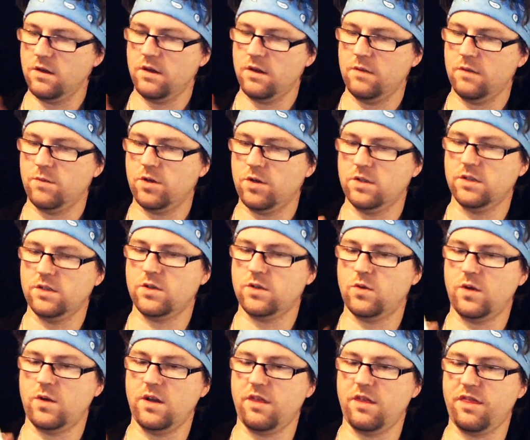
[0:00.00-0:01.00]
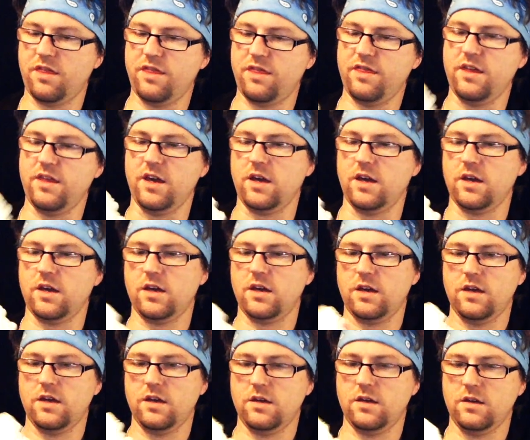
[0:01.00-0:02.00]
because it's quite thick.
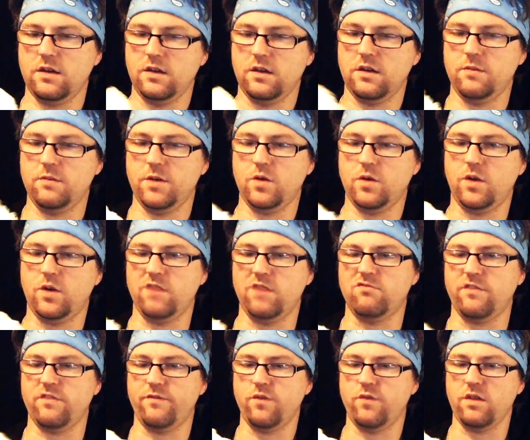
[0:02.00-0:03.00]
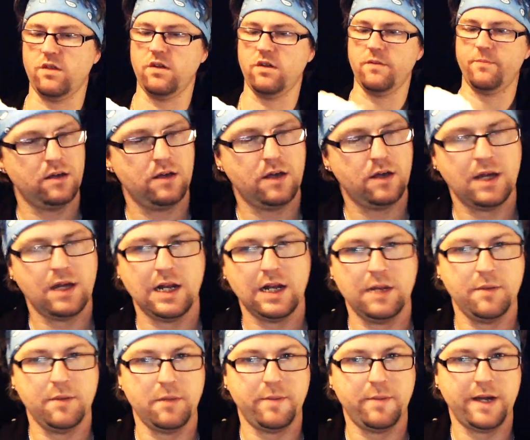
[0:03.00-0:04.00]
You can be quite rough with it. Get a little
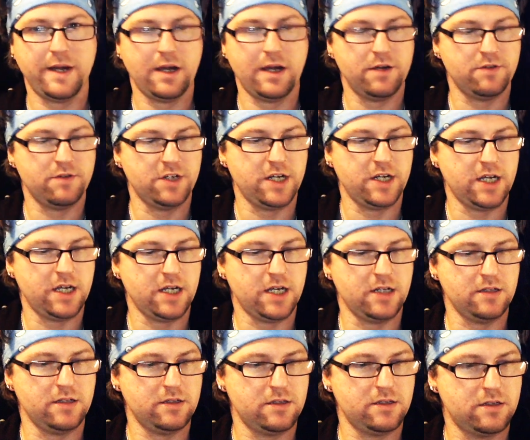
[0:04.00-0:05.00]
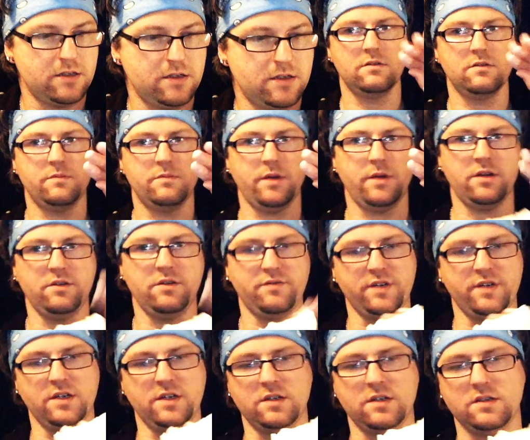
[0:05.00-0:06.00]
bit of powder on your hands, get on your
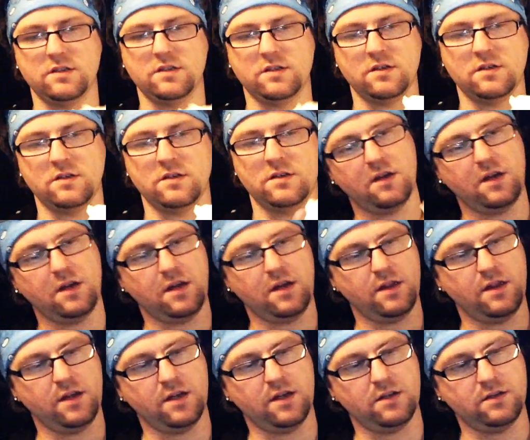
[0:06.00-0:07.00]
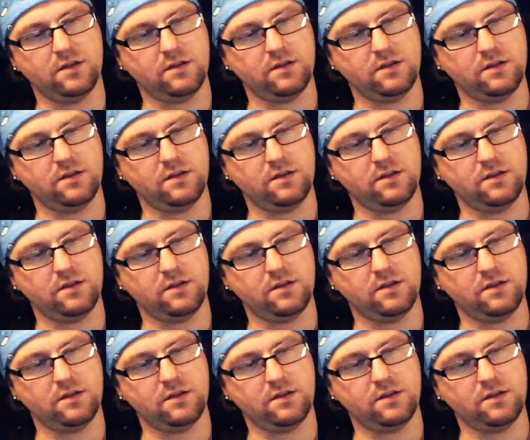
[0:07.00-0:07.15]
fingers, and then